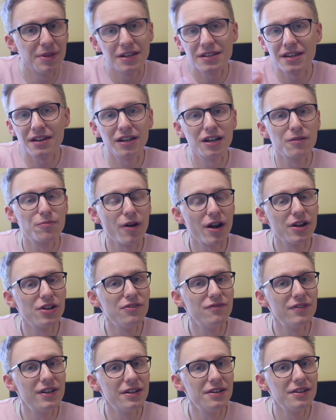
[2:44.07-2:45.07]
They sound like a brand
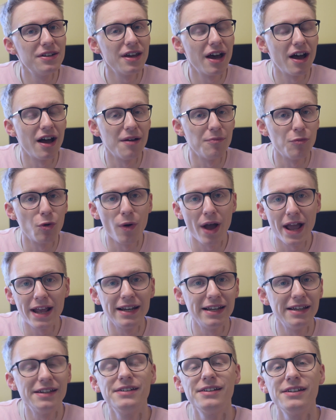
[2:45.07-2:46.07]
new villain or
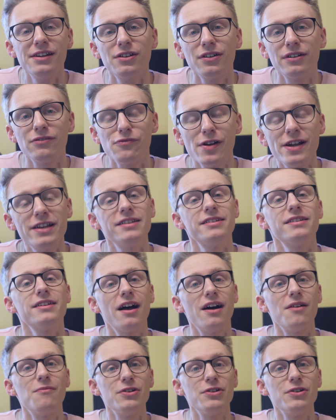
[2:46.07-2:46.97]
alien race,